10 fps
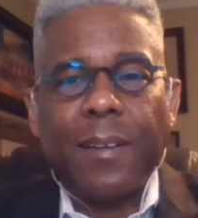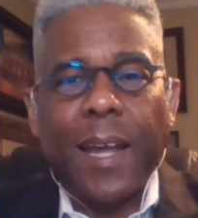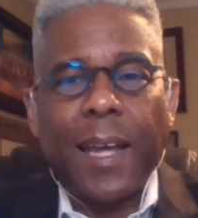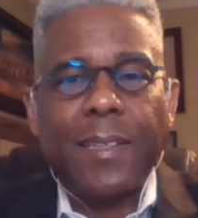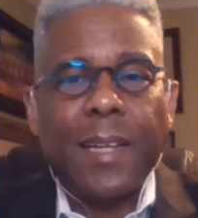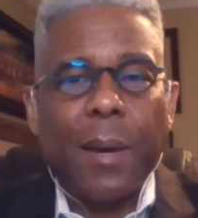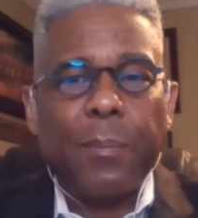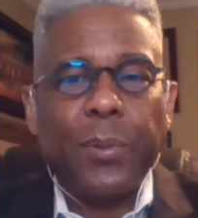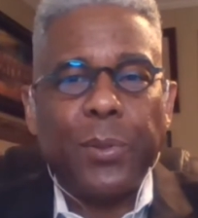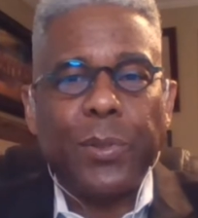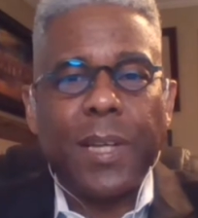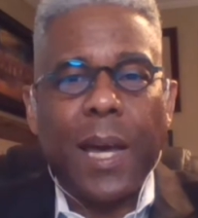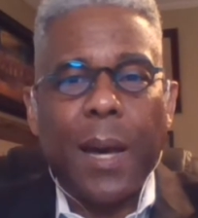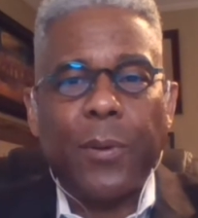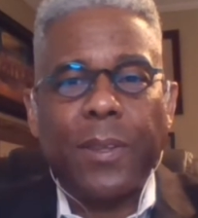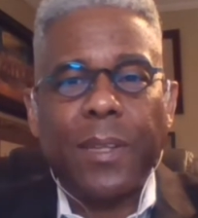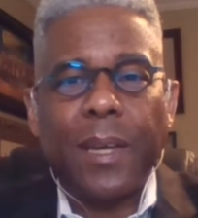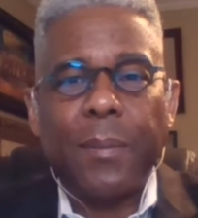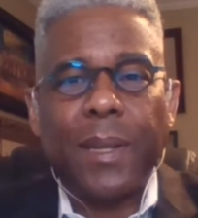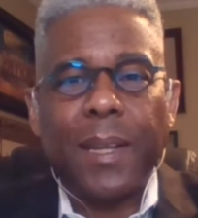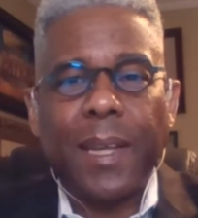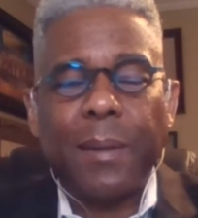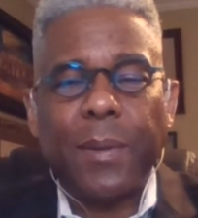nighttime pool time with him and let